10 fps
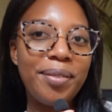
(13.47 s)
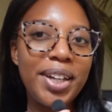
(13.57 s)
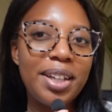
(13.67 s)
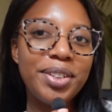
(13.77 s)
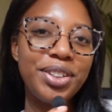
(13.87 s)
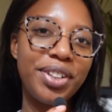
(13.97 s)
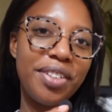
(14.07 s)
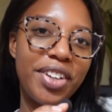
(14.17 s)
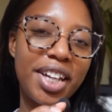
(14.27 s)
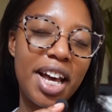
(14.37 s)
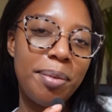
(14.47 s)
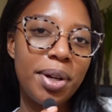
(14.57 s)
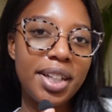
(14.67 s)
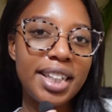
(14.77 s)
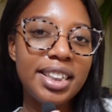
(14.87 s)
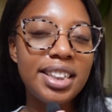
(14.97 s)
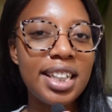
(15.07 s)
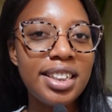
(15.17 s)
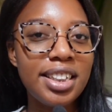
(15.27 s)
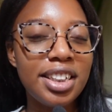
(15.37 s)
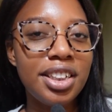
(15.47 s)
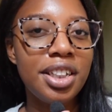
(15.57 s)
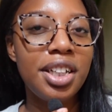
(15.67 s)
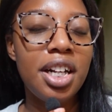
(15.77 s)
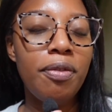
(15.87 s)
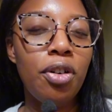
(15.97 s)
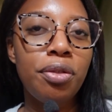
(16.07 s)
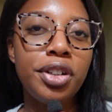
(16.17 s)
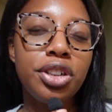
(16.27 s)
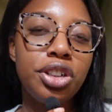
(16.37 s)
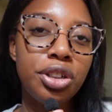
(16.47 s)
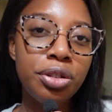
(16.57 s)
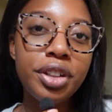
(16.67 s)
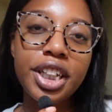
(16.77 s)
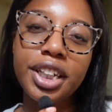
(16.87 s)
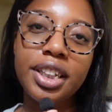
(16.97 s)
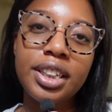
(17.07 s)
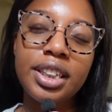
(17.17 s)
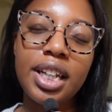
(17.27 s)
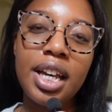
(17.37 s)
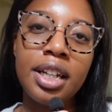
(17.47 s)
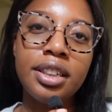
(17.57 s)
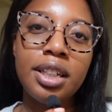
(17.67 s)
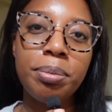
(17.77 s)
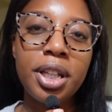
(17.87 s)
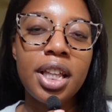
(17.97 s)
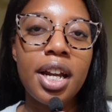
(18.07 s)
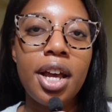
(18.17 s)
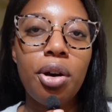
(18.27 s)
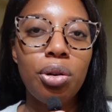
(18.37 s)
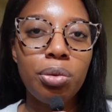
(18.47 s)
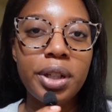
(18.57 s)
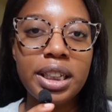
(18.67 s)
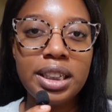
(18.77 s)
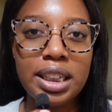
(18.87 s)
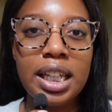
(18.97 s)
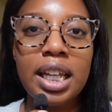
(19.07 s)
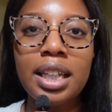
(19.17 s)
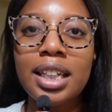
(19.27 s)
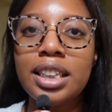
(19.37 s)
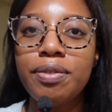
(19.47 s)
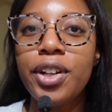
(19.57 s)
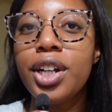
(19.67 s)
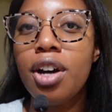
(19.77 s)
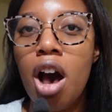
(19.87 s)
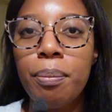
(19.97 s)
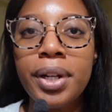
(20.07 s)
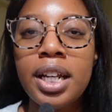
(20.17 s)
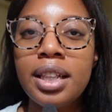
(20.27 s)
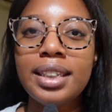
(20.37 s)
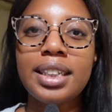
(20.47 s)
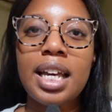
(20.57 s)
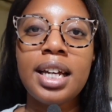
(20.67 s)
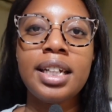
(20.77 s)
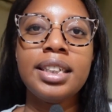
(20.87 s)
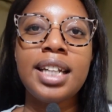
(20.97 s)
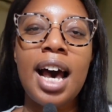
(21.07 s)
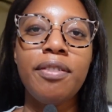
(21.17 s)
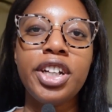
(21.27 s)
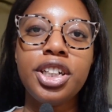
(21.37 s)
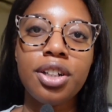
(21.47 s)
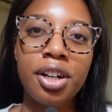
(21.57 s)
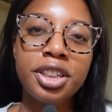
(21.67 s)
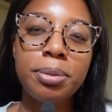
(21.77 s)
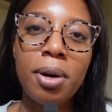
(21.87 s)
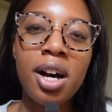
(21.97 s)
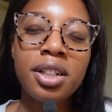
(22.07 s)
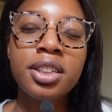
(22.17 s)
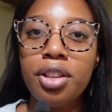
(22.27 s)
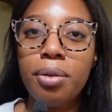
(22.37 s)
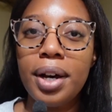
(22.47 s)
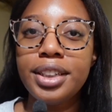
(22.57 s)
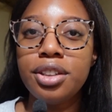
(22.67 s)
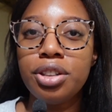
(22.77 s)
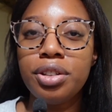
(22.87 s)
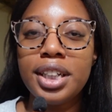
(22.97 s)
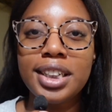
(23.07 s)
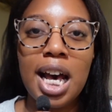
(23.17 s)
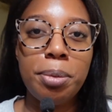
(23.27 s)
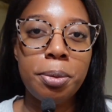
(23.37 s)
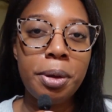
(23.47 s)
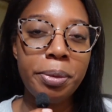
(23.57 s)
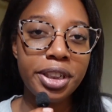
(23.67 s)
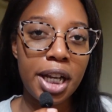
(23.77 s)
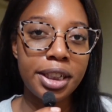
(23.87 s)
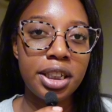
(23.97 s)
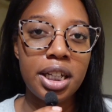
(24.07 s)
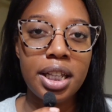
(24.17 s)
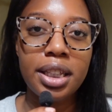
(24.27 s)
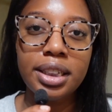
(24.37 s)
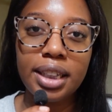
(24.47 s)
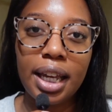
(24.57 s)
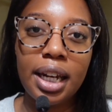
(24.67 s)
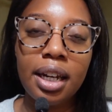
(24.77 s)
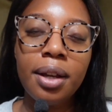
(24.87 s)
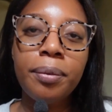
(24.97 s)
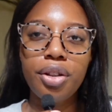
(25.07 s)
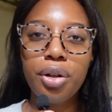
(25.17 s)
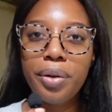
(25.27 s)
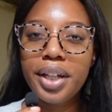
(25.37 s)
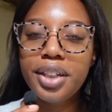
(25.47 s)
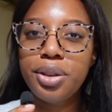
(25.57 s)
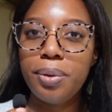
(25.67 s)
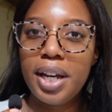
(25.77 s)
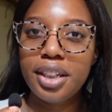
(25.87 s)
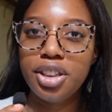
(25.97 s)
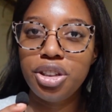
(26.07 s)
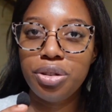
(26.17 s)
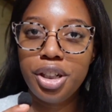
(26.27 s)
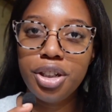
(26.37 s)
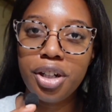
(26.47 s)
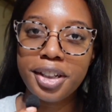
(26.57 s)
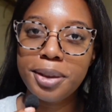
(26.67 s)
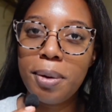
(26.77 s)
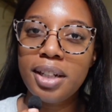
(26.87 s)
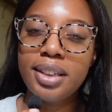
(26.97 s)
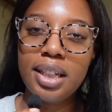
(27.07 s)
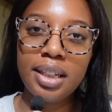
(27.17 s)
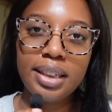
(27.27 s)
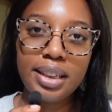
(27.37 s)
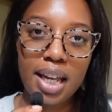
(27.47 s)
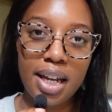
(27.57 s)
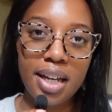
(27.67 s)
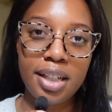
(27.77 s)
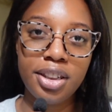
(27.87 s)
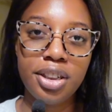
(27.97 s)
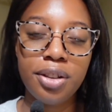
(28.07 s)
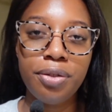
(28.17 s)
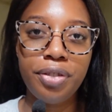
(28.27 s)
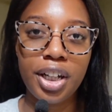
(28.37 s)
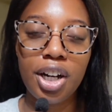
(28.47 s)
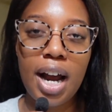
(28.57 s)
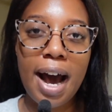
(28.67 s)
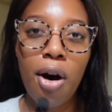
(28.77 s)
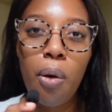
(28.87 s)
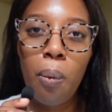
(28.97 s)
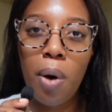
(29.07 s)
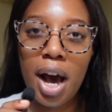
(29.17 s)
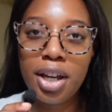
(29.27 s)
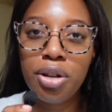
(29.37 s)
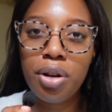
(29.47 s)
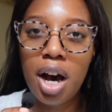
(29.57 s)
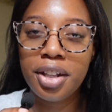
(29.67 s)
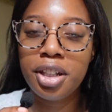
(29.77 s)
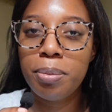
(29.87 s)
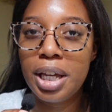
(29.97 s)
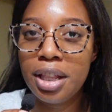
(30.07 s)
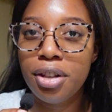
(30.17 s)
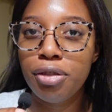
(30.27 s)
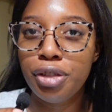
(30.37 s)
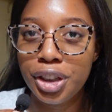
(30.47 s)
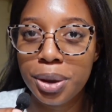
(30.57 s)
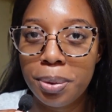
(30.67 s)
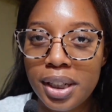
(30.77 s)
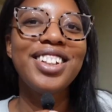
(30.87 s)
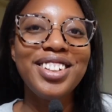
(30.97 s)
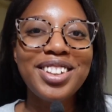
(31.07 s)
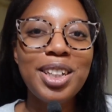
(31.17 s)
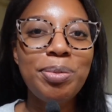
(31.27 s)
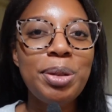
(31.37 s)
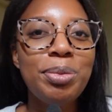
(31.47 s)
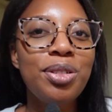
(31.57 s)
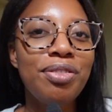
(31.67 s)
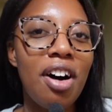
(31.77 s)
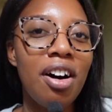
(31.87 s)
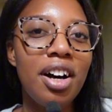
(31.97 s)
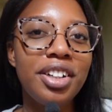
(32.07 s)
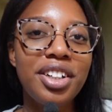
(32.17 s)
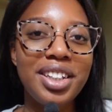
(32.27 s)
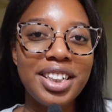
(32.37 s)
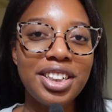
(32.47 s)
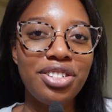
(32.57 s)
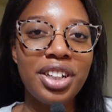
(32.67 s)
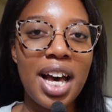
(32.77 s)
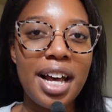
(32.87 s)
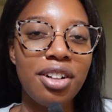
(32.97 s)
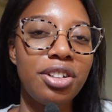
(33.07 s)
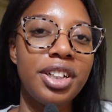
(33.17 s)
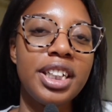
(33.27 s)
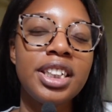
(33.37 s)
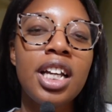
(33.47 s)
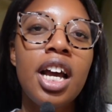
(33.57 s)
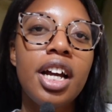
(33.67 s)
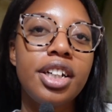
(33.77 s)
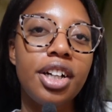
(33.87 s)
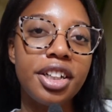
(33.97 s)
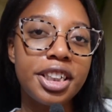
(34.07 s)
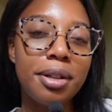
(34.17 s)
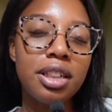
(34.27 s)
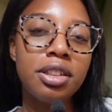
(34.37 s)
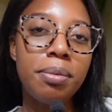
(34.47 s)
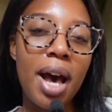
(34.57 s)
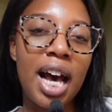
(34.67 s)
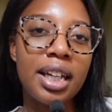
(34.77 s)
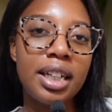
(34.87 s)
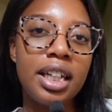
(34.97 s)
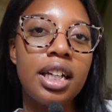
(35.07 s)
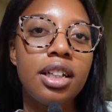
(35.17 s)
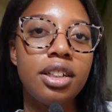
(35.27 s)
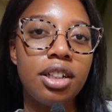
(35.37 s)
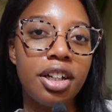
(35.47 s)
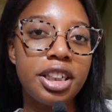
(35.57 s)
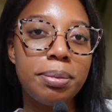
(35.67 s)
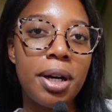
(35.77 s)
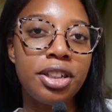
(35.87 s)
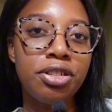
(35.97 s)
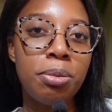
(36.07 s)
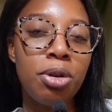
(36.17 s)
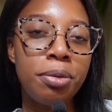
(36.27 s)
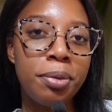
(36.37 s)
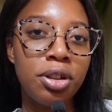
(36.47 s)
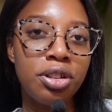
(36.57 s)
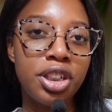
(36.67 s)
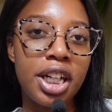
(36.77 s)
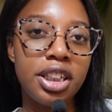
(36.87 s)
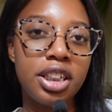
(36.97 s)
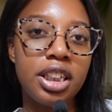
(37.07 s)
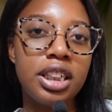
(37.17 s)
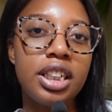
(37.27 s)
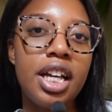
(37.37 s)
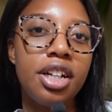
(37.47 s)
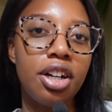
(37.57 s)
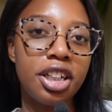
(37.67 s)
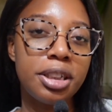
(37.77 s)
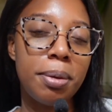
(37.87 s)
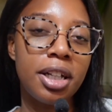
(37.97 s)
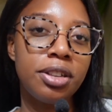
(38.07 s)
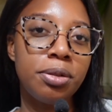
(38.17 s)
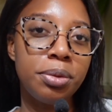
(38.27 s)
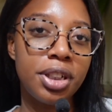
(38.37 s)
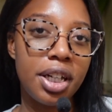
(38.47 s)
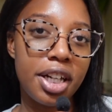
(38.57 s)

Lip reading: my name is Raven. I'm a licensed esthetician of over 2 years, and something that I always see and that's very common in the skin is having dark spots, otherwise known as hyperpigmentation in the skin. The quickest way to treat dark spots in the skin is to figure out why you got them in the first place. Usually people fall under these three categories: dark spots from acne, dark spots from hormonal changes, and dark spots from sun